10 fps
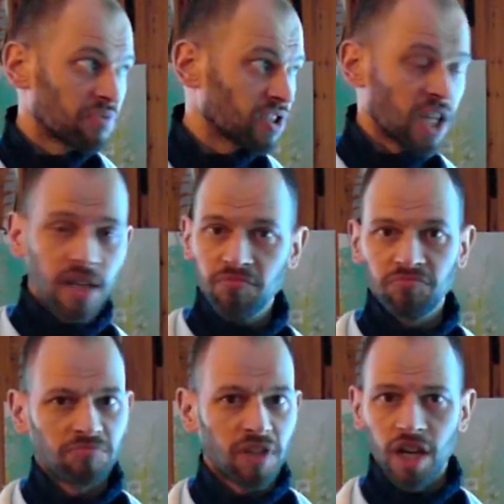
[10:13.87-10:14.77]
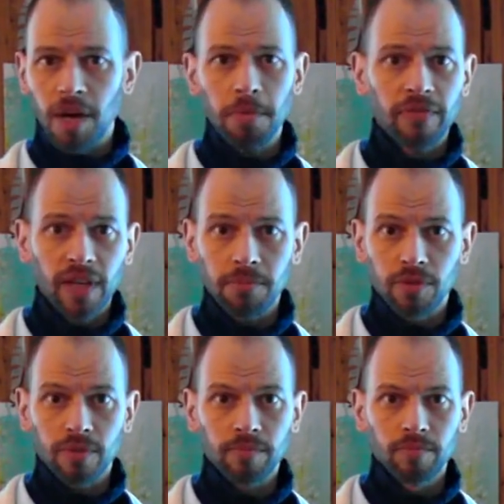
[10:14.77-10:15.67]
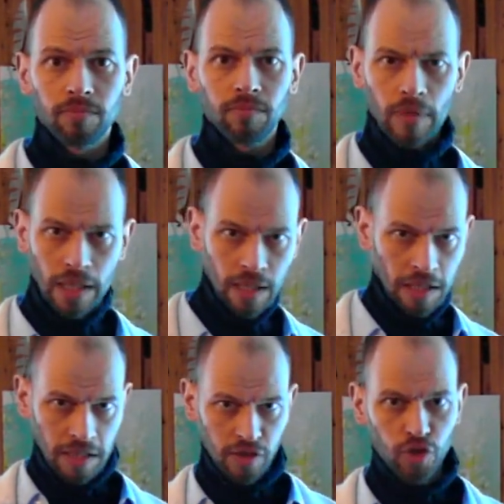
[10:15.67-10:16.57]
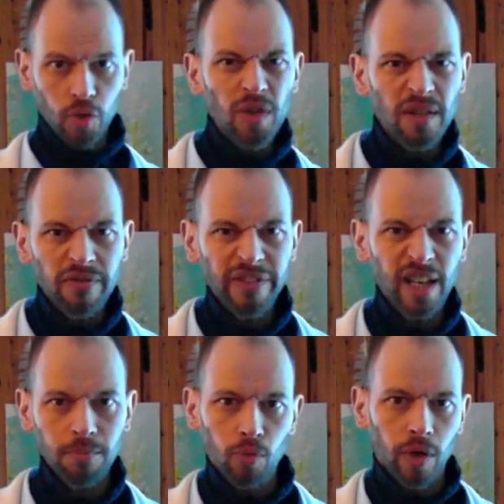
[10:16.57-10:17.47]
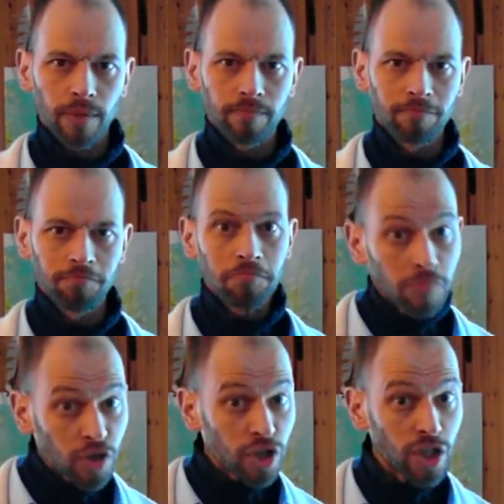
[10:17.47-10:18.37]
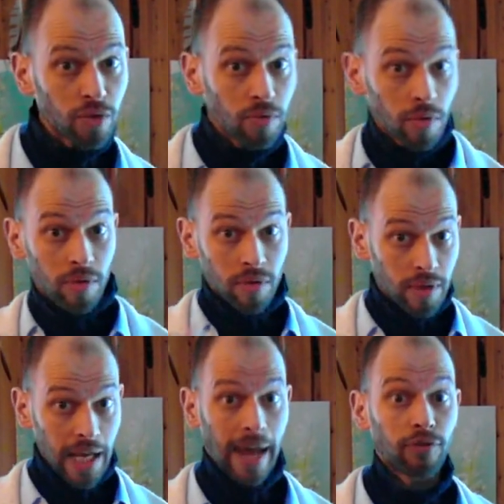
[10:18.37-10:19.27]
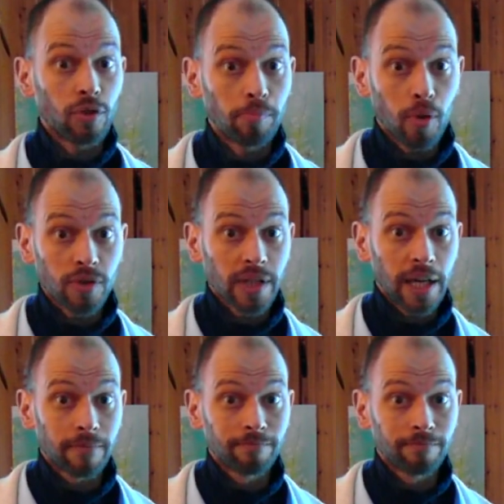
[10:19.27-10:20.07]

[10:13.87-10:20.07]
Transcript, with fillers: Say a couple of times so you can feel it more. See you after you pause again.